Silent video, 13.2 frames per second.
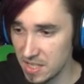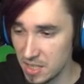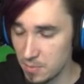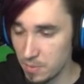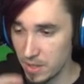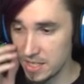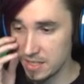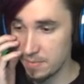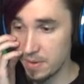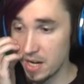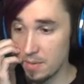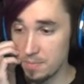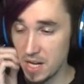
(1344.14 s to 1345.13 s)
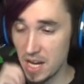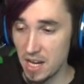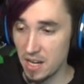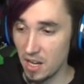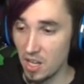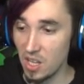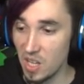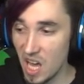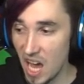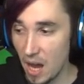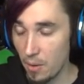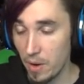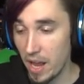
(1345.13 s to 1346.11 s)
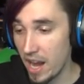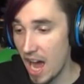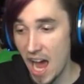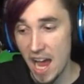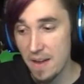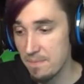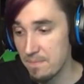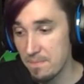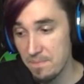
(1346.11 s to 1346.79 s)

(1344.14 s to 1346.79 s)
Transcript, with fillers: in this place have been updated a lot, and I...